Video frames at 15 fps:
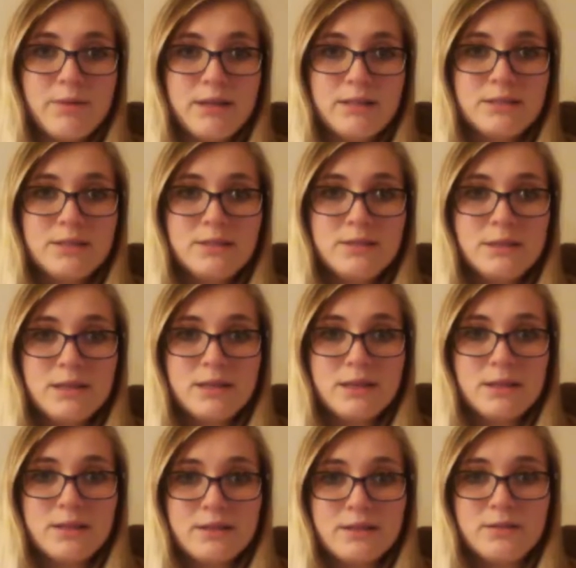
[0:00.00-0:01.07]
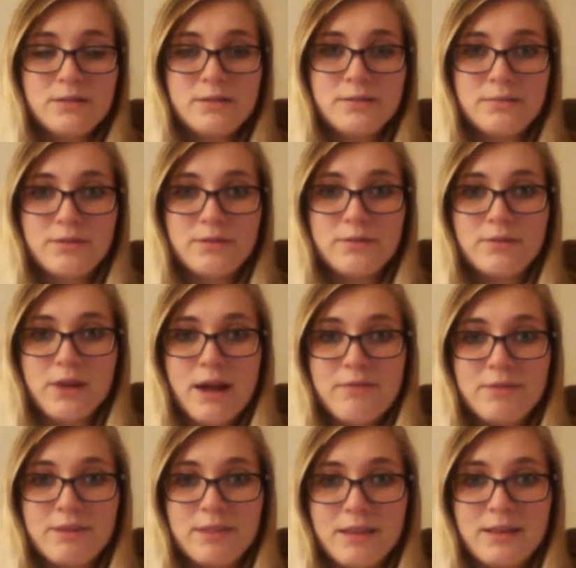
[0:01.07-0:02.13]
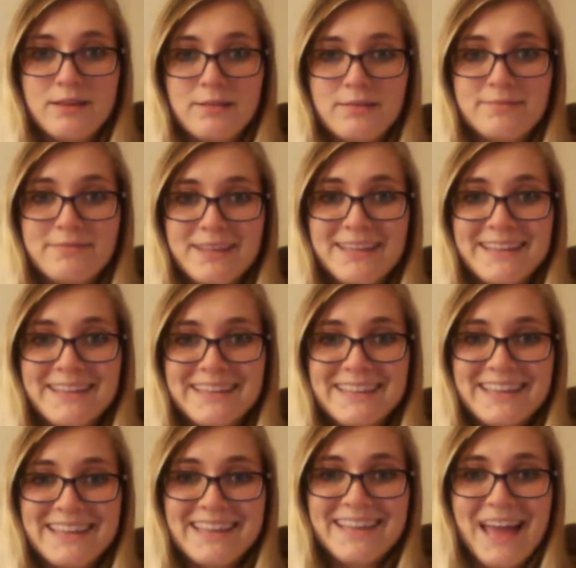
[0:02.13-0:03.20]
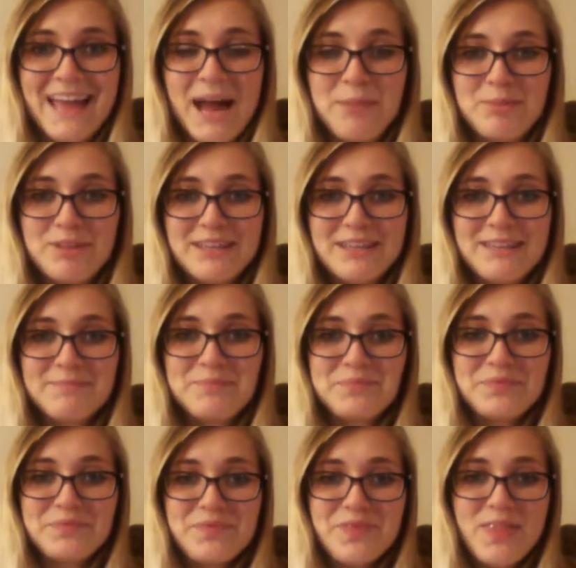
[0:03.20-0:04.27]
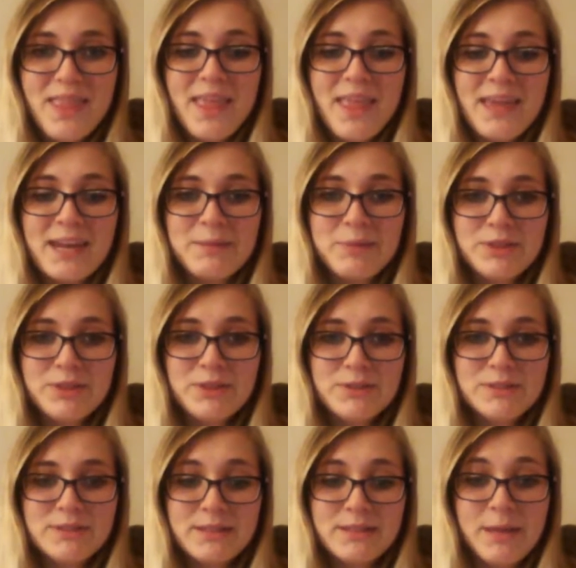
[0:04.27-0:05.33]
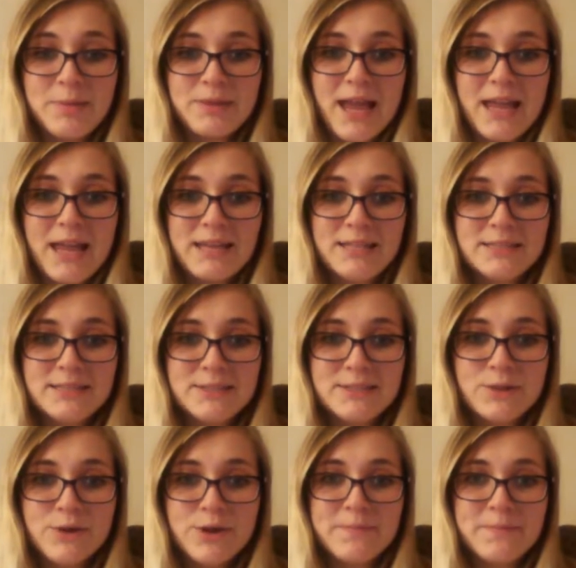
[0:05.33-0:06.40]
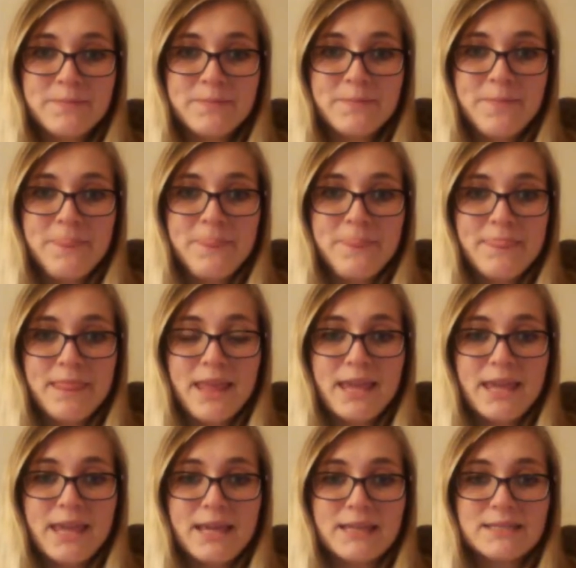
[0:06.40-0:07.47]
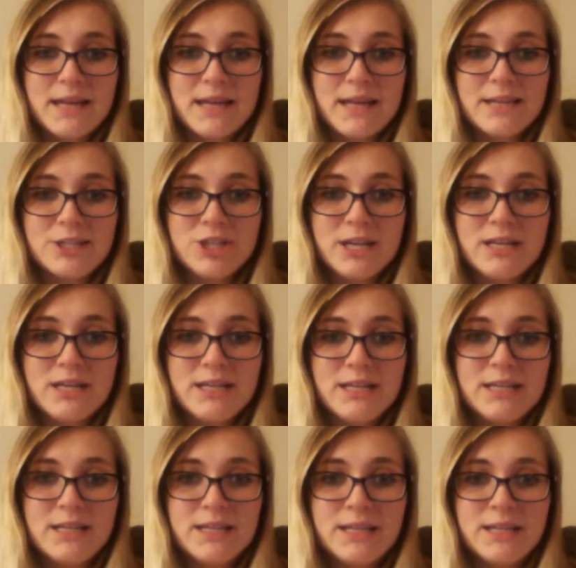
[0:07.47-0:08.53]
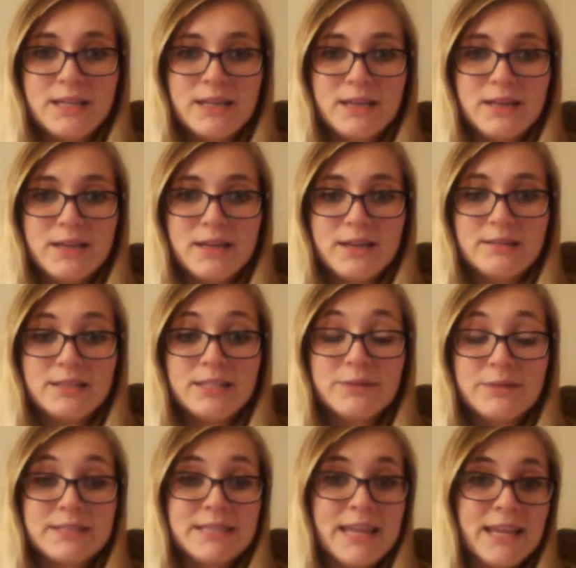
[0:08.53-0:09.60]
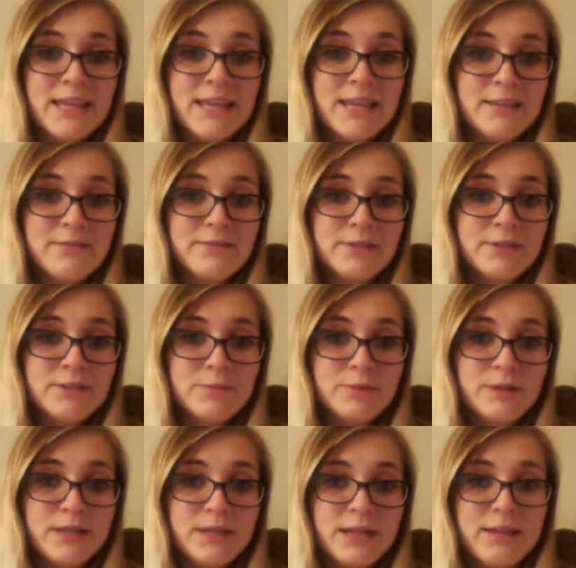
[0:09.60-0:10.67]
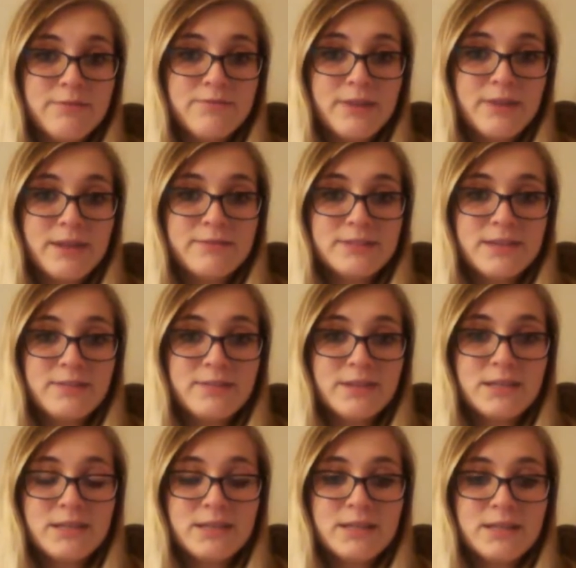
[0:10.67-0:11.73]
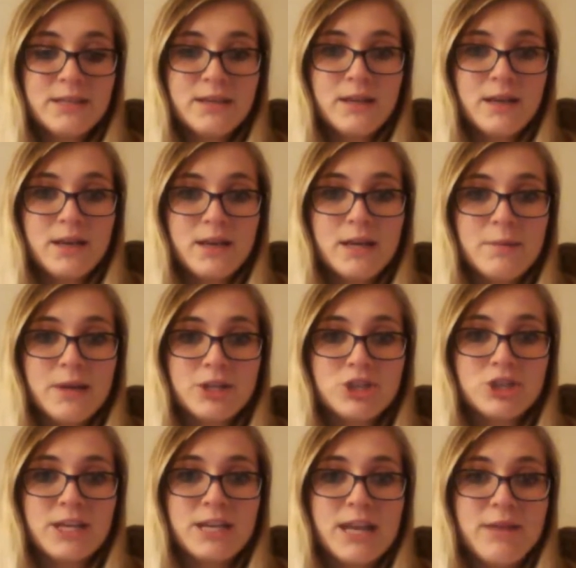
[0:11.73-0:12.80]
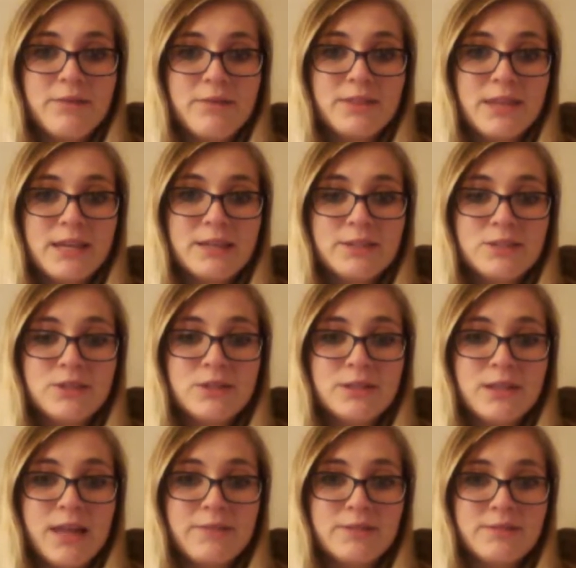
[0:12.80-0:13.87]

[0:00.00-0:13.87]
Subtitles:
to the little graphy thing, applet, and I put that in the z-score, and I shaded, since it was negative 0.857, I shaded everything to the left of